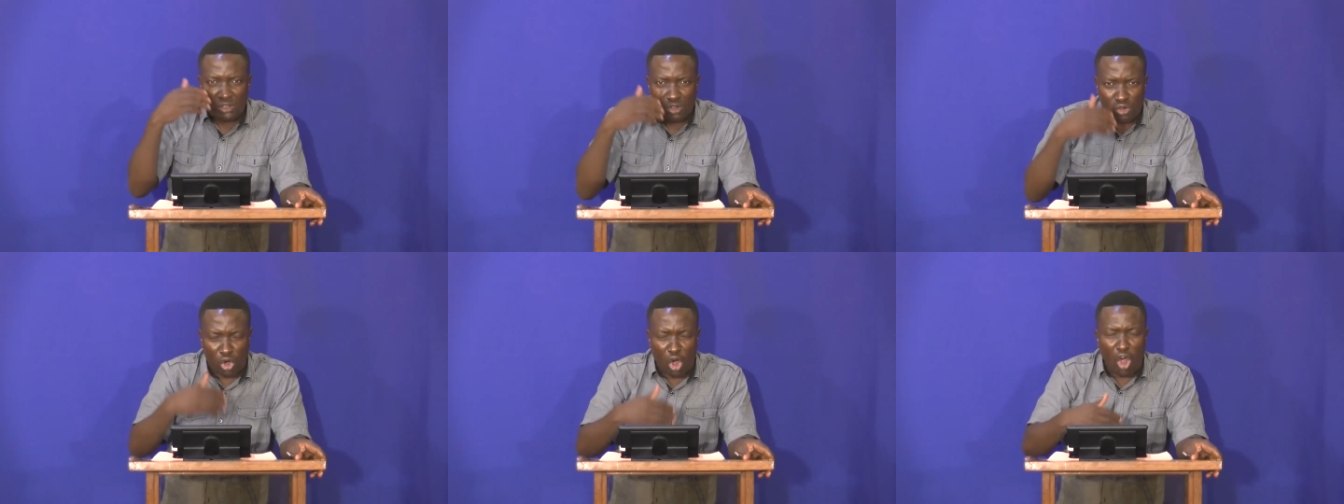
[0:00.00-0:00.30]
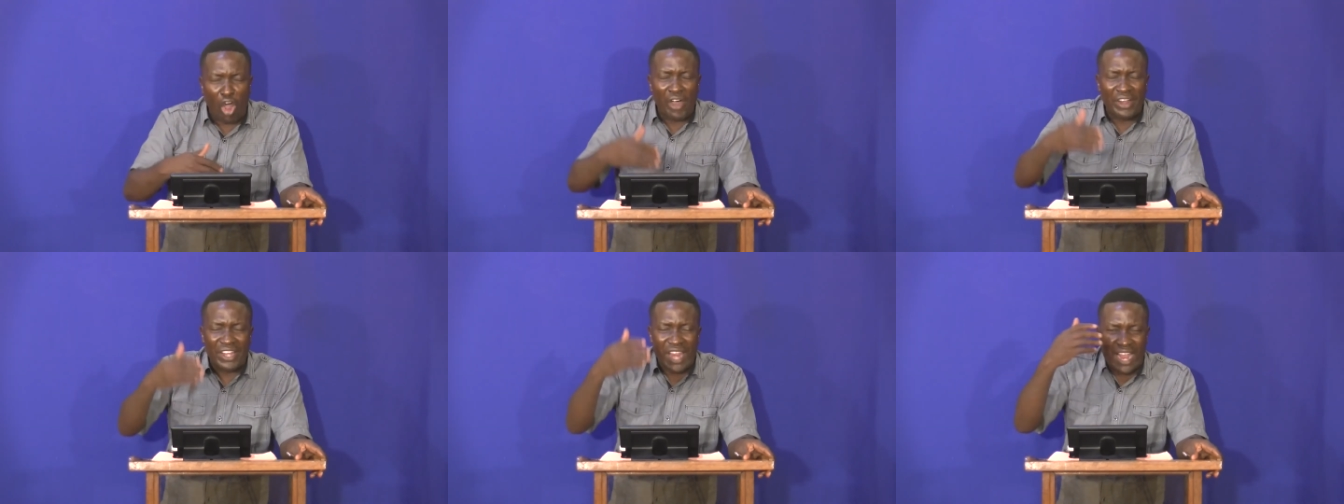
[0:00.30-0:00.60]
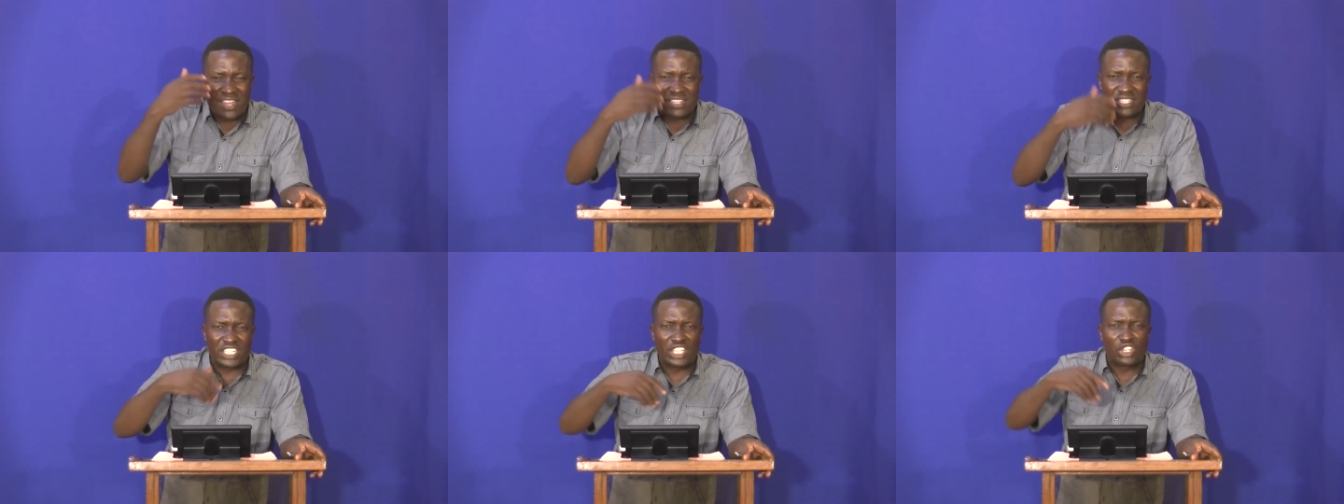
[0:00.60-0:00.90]
God
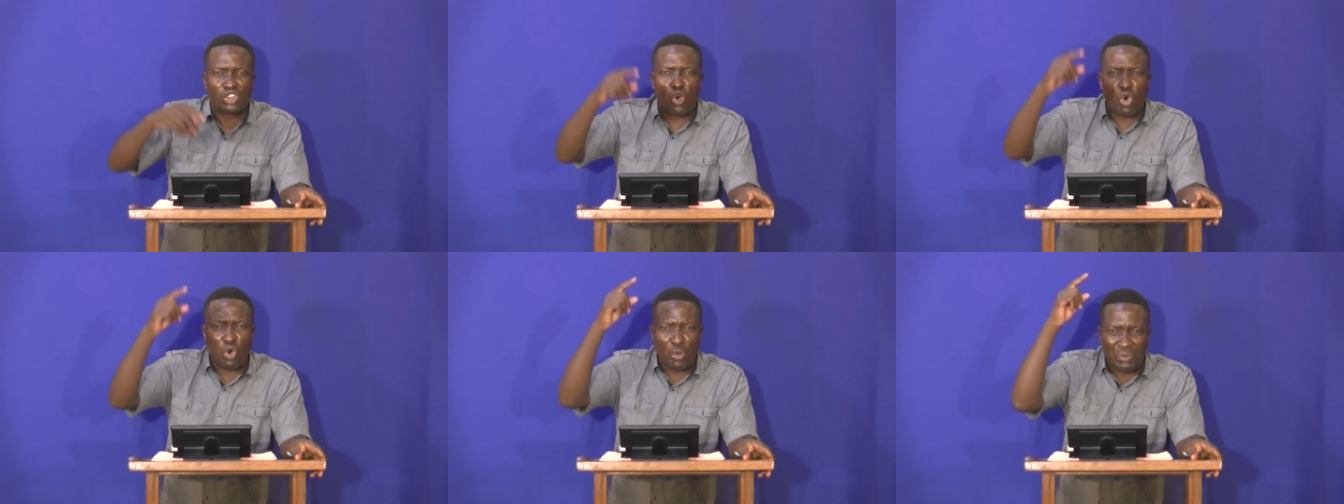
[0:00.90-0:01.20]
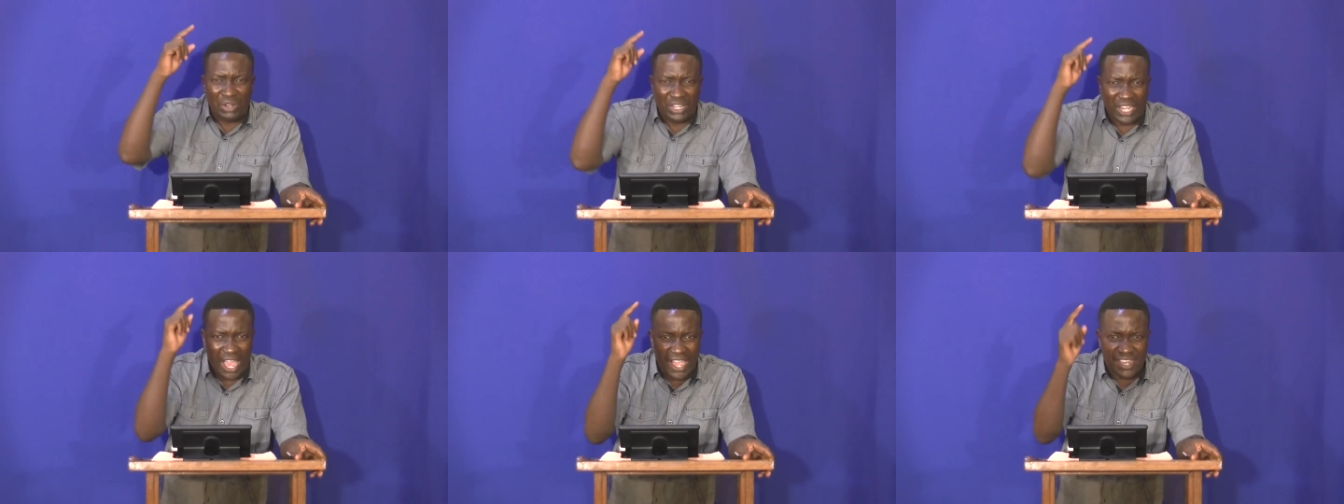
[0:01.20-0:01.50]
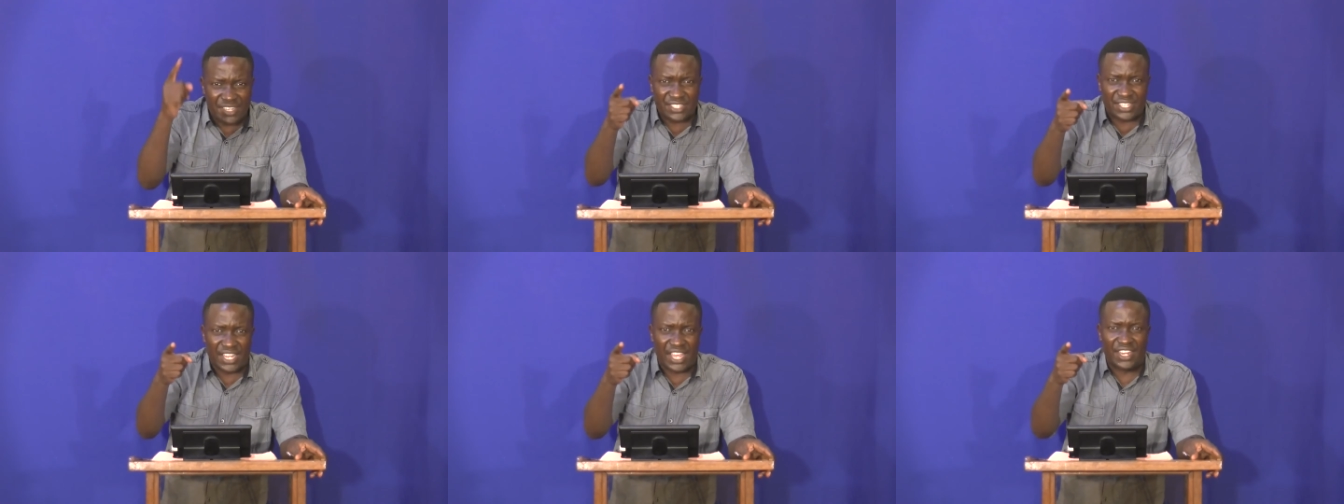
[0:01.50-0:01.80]
asking, Whom will I
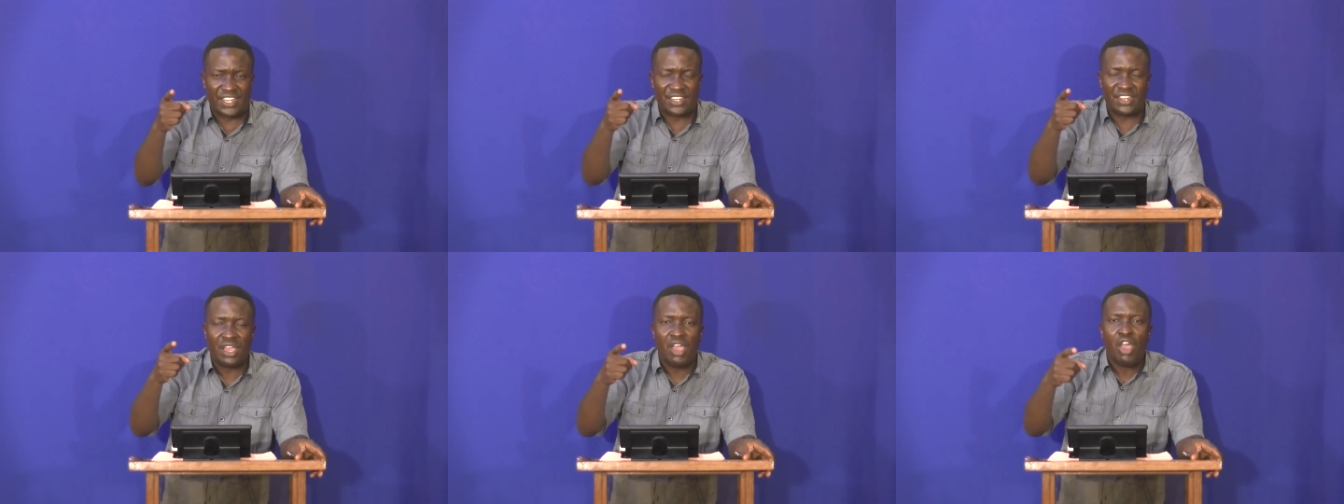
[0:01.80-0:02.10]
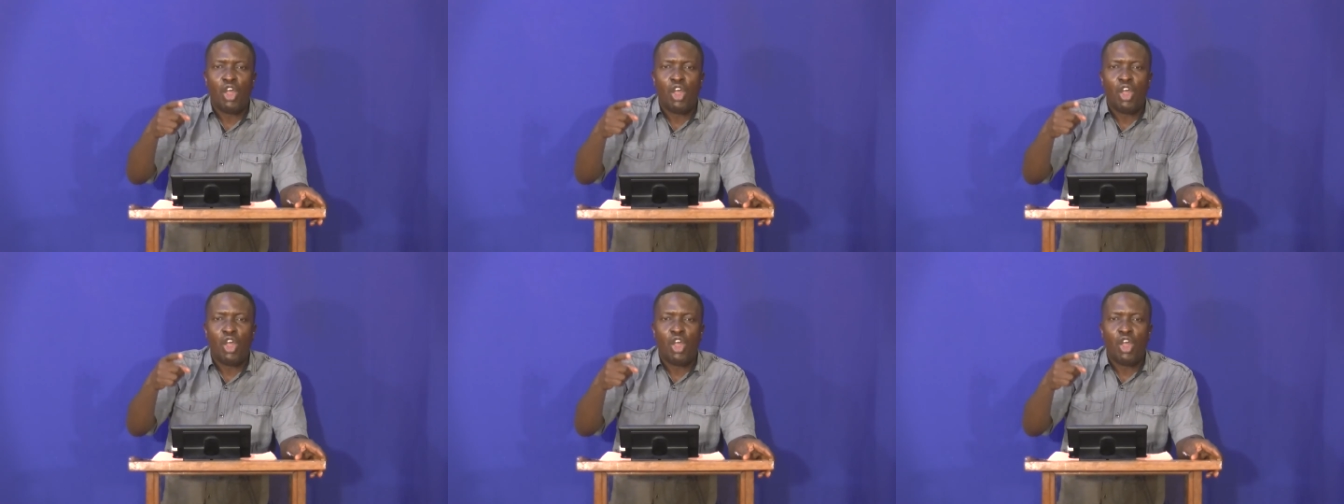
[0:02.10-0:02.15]
send?